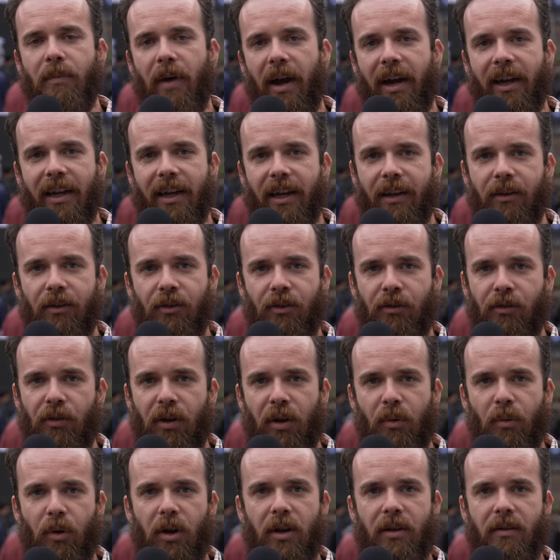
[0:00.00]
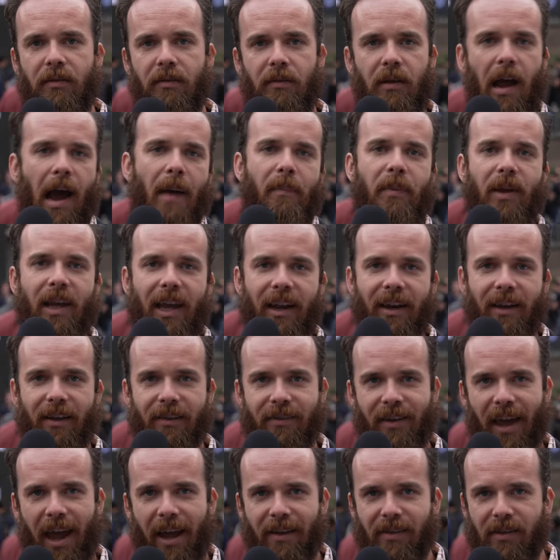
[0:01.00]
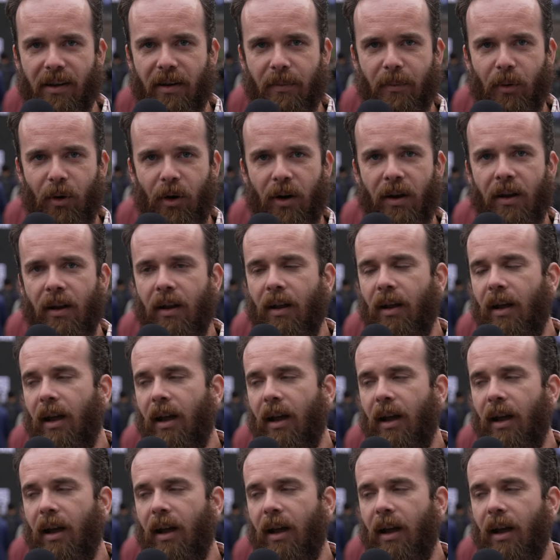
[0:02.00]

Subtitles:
mining industry would not be getting attacked anymore.